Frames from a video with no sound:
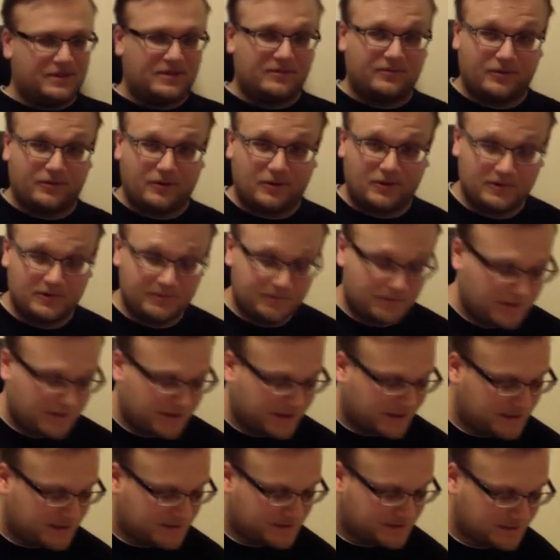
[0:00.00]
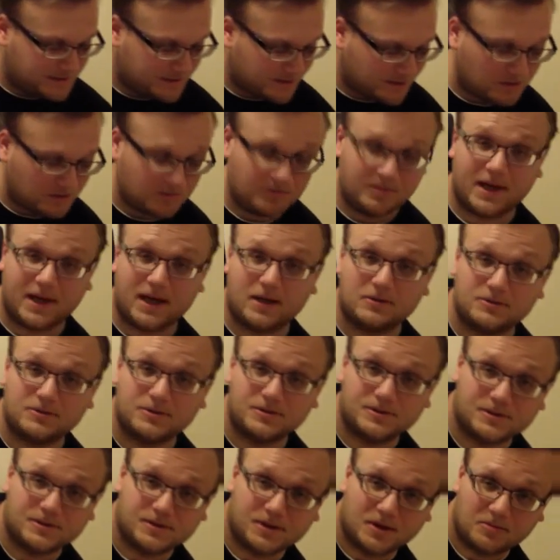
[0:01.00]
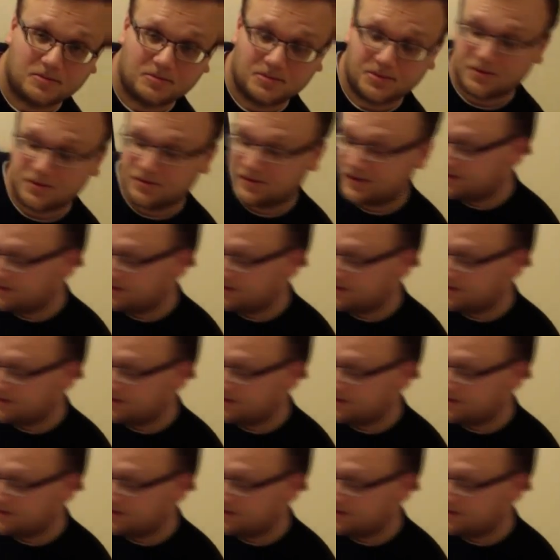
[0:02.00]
this one for all of you guys that are about to start